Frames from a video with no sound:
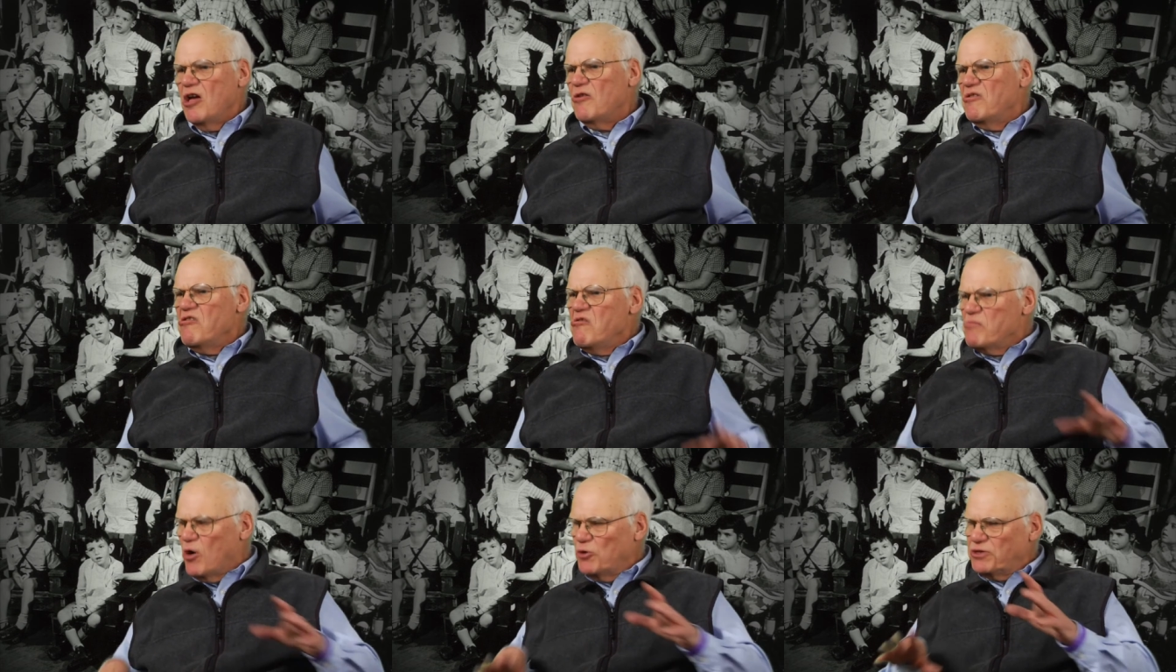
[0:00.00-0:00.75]
uh,
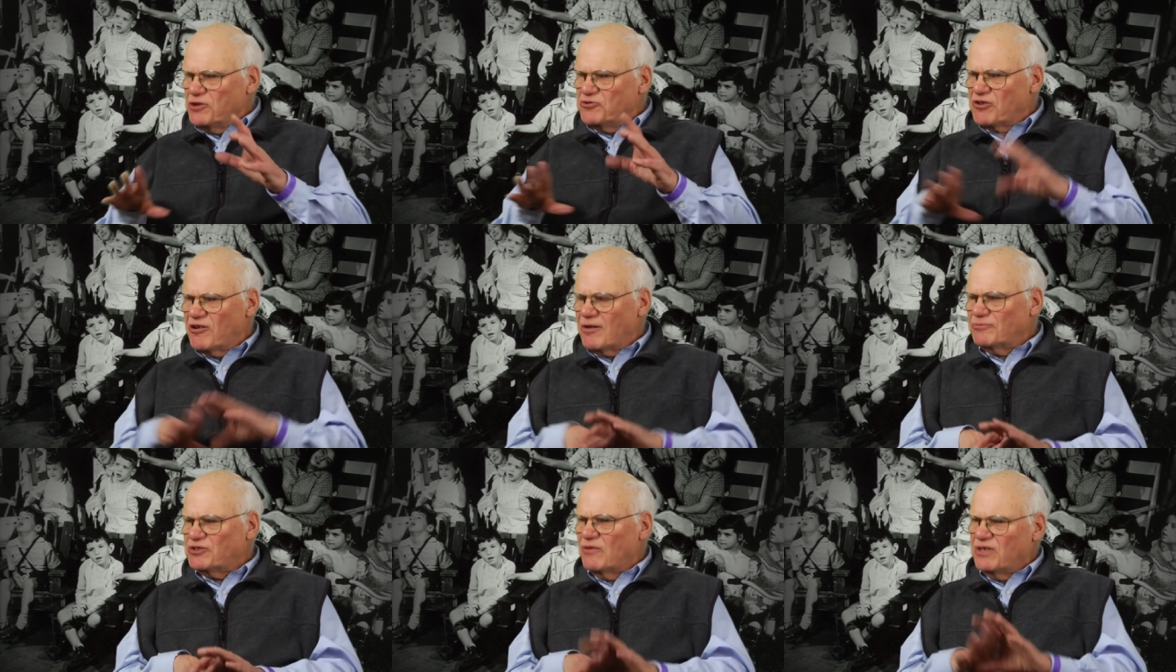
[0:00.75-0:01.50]
both in
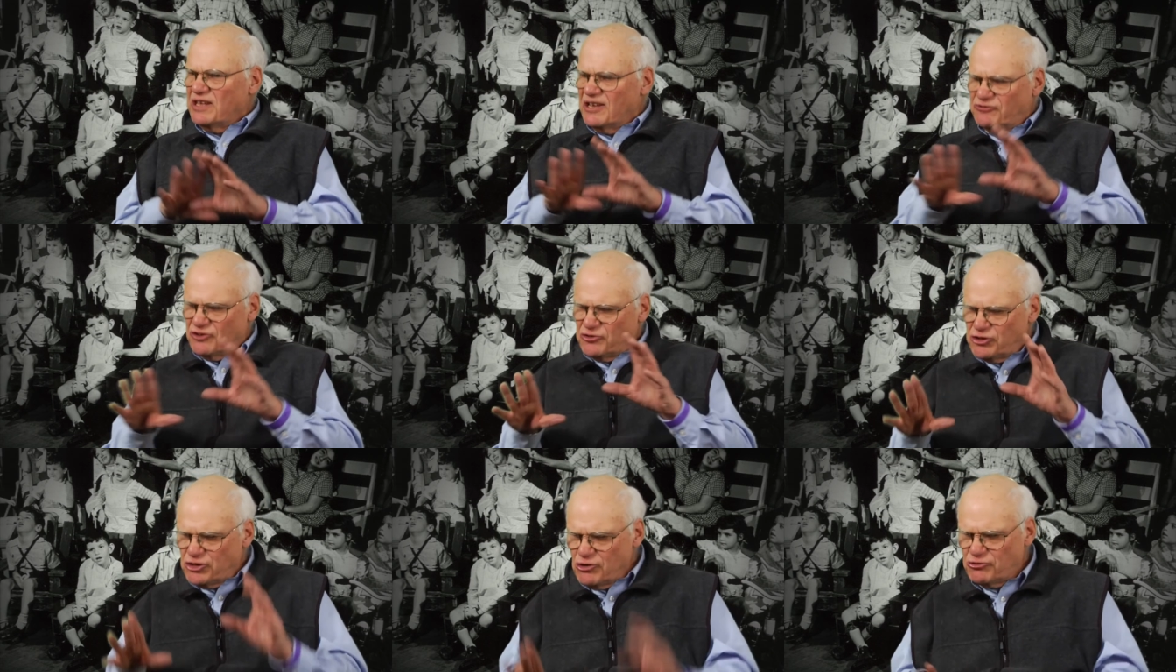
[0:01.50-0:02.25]
terms of the
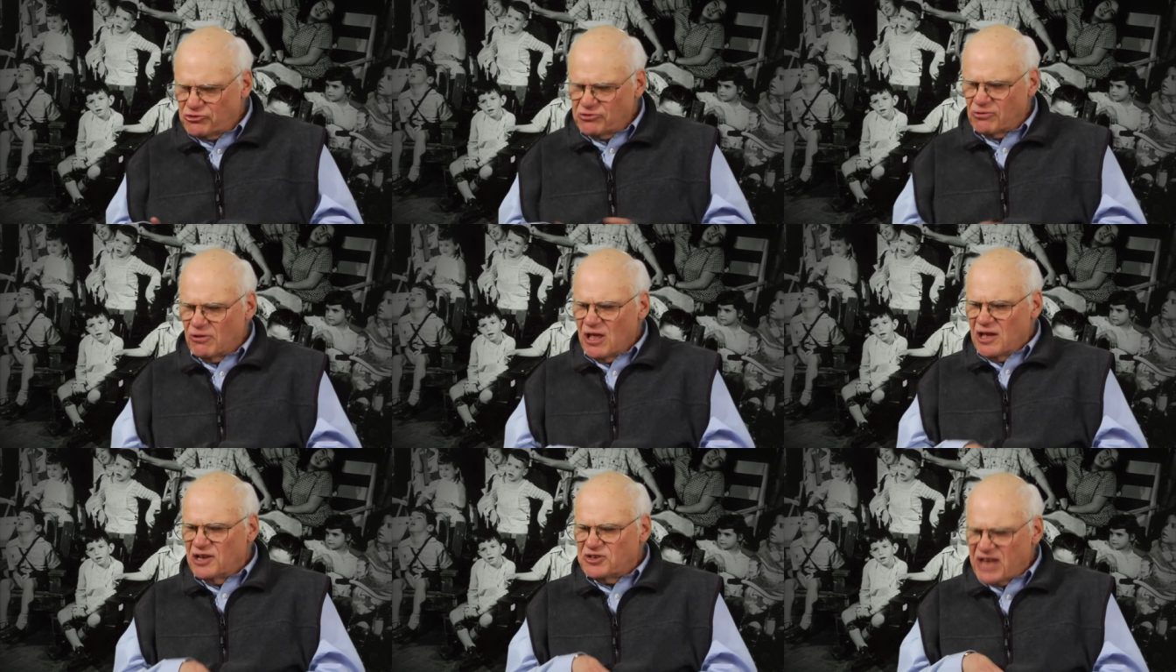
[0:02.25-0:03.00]
institutional
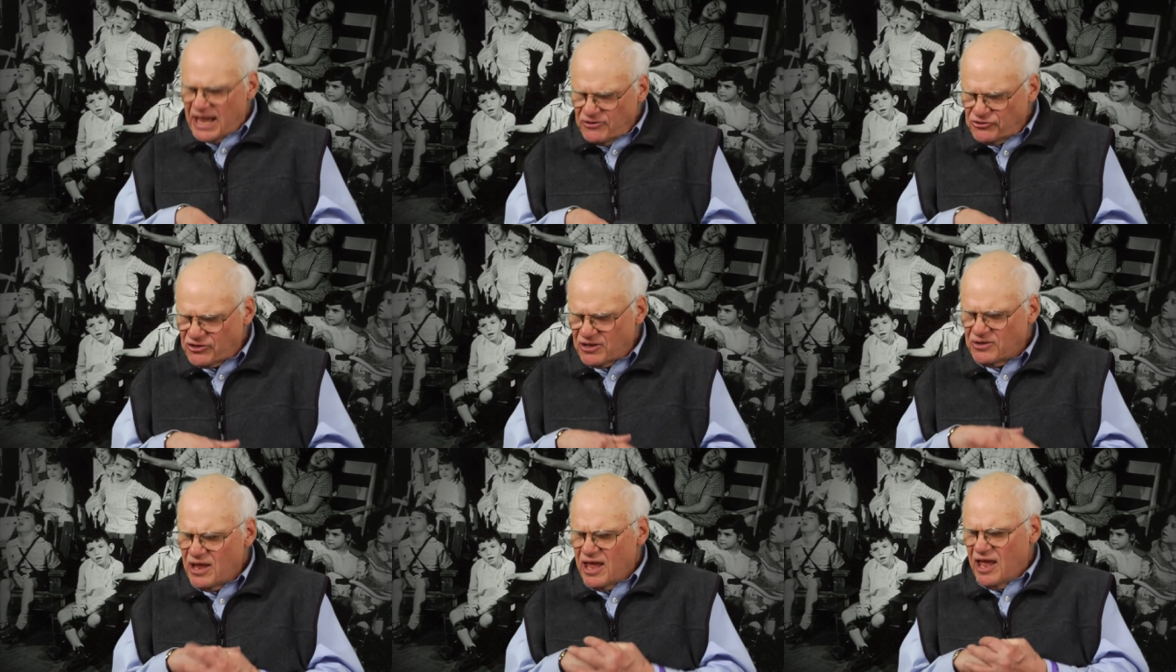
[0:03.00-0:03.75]

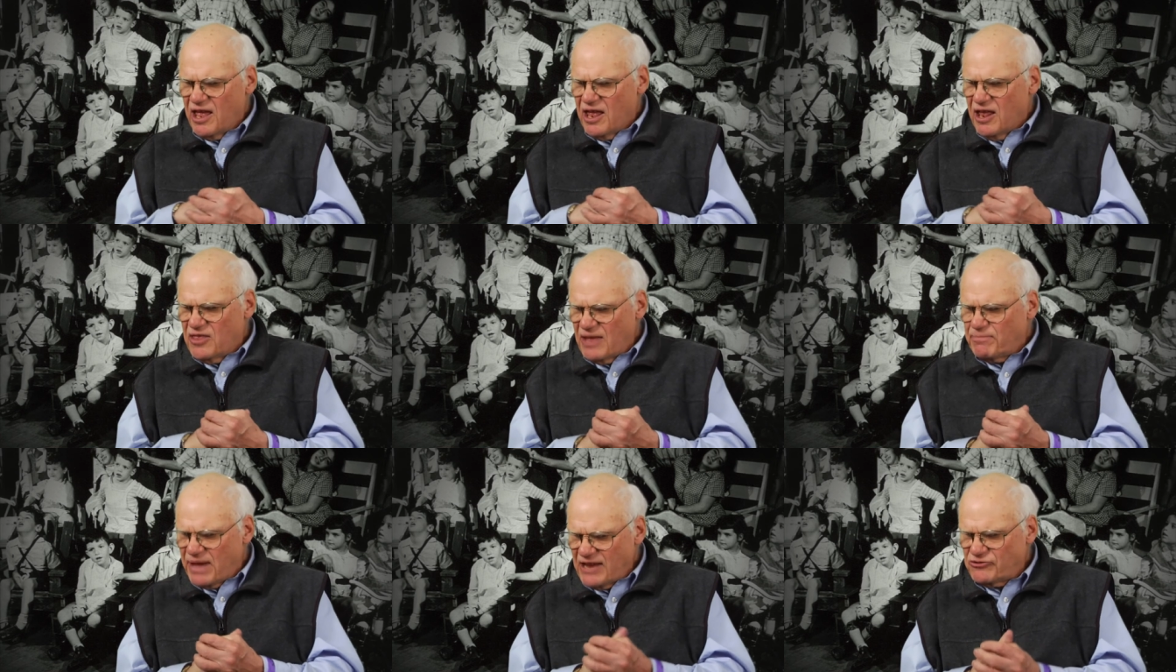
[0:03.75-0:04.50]
attention uh,
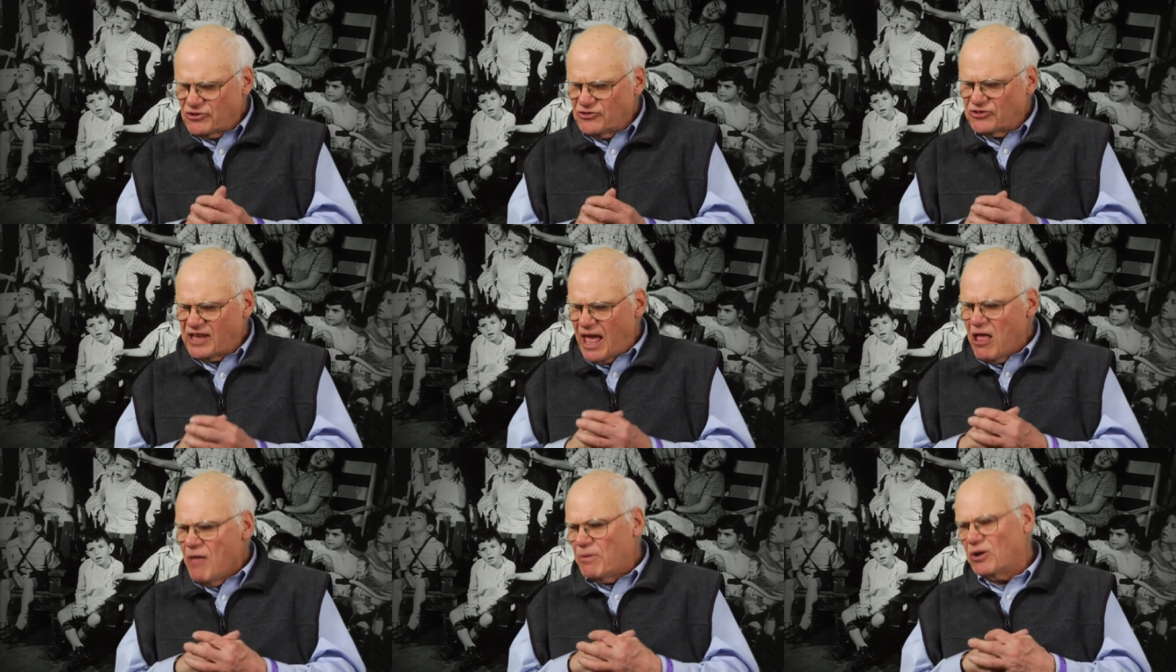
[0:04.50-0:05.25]
that patients
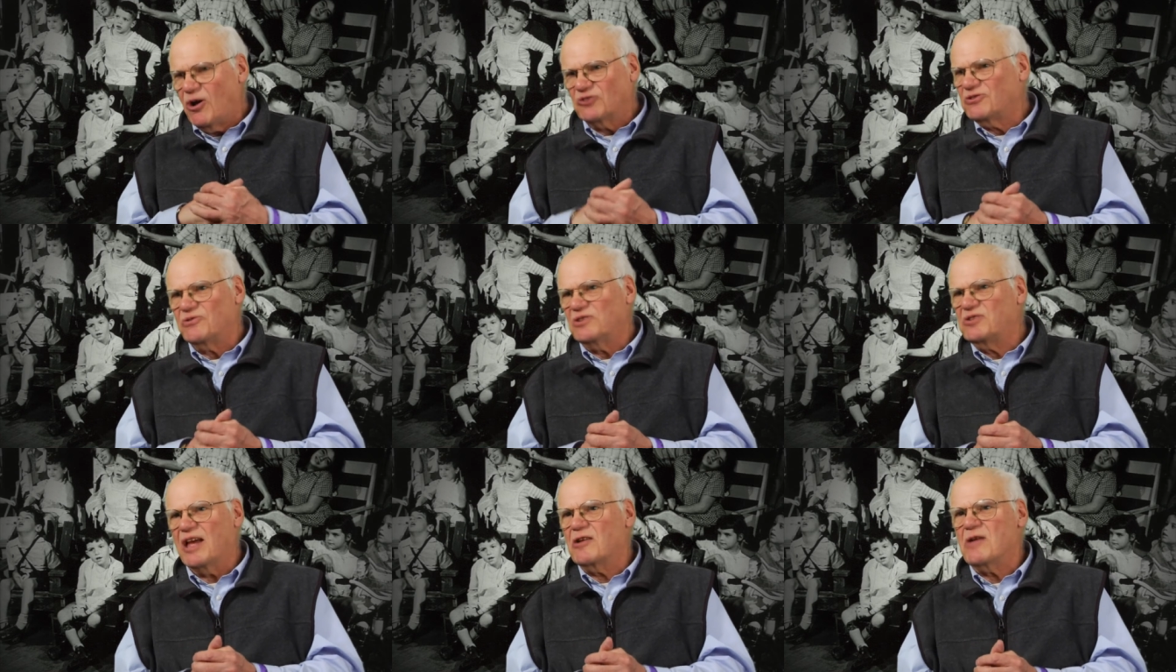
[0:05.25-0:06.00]
get, but also the
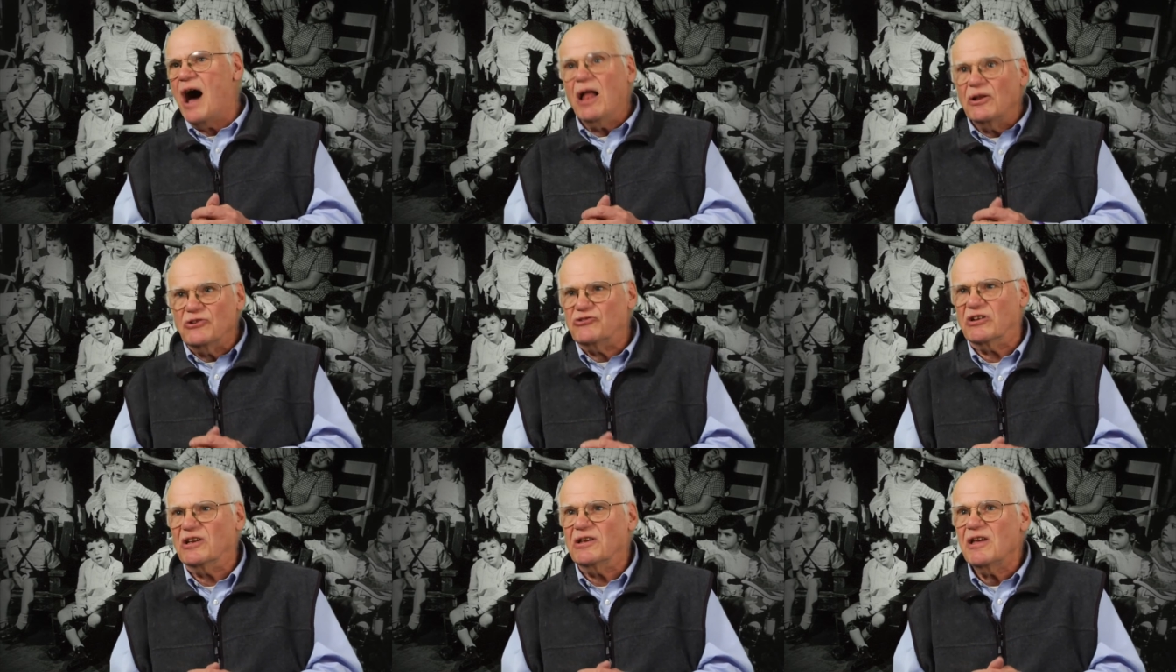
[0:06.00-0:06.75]

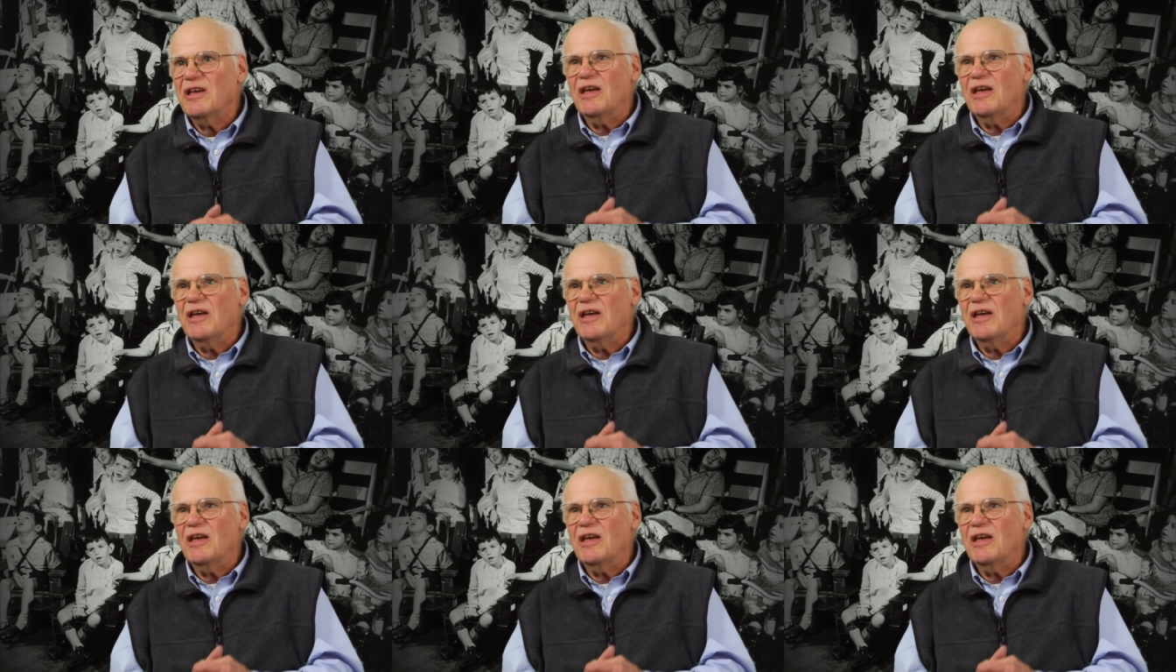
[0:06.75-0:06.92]
technology.